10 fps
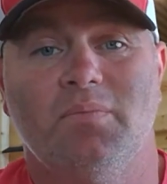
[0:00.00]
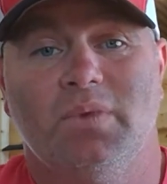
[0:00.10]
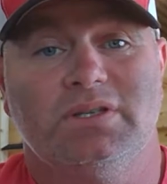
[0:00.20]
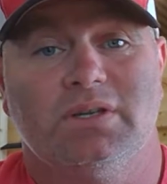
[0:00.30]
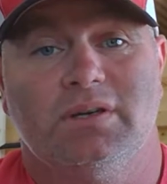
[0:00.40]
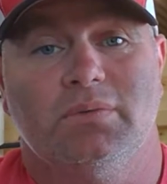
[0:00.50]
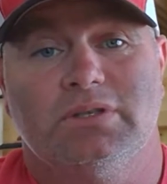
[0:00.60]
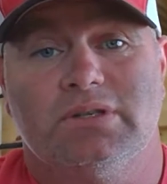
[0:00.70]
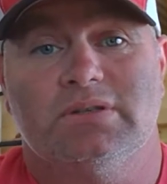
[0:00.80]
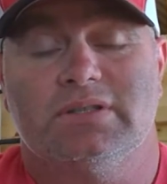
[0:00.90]
Which
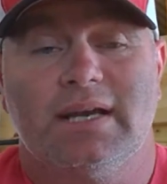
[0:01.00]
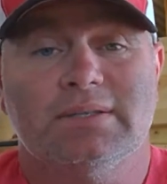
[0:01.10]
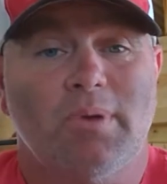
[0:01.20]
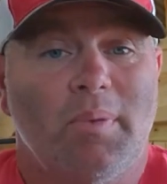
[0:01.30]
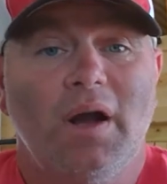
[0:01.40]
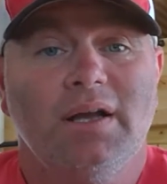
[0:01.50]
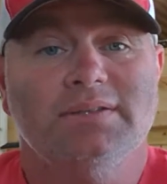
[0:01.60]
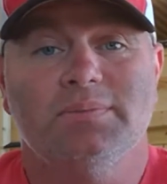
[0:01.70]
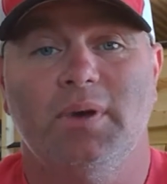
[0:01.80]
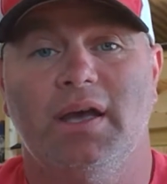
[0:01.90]
are sizable
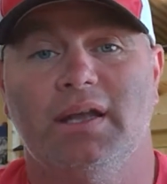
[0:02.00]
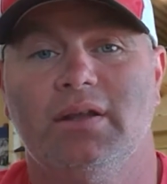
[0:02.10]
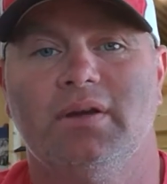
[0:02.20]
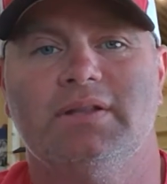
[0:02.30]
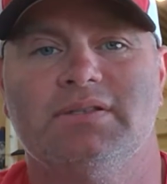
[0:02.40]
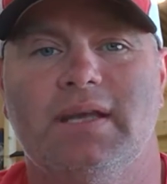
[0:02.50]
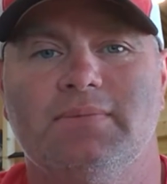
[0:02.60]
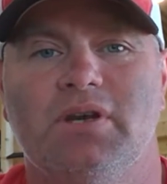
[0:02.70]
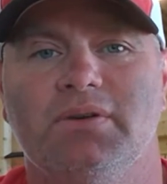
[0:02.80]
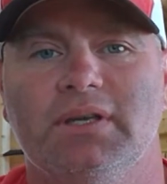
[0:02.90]
ponds, but at the same
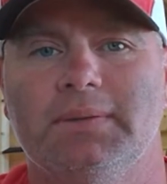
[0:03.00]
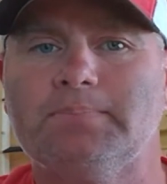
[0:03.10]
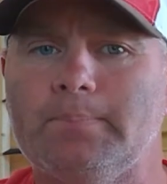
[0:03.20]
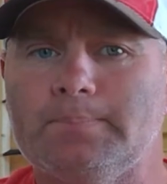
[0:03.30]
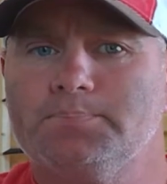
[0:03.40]
token,